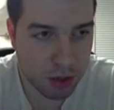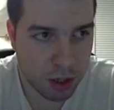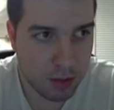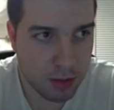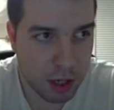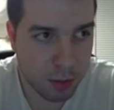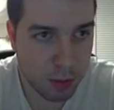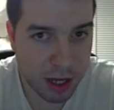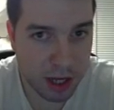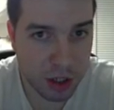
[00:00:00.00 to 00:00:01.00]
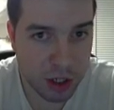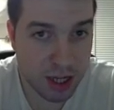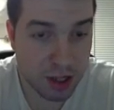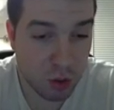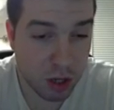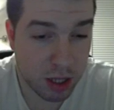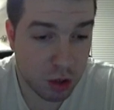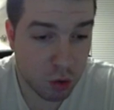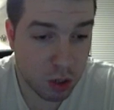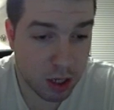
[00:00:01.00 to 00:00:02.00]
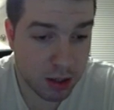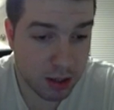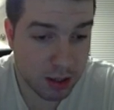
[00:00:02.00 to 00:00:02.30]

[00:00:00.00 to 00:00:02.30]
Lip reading: gives RPK a chance to get 2 kills.